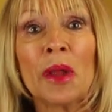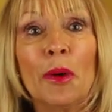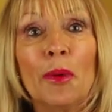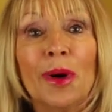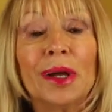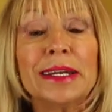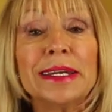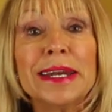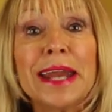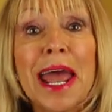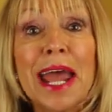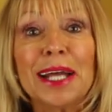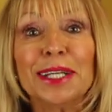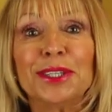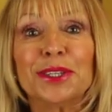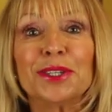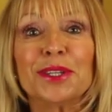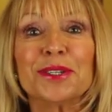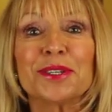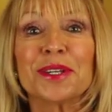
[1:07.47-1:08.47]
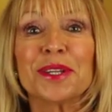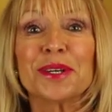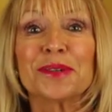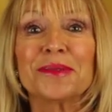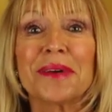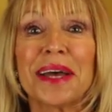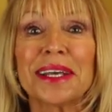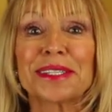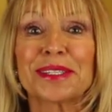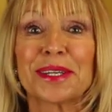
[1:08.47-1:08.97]
Well, nature to the
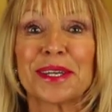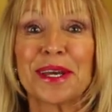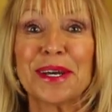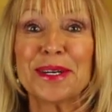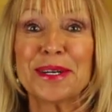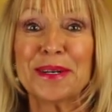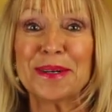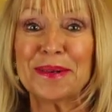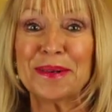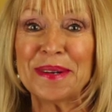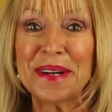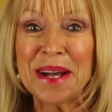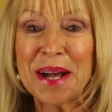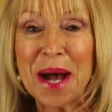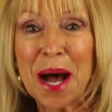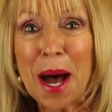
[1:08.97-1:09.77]
rescue,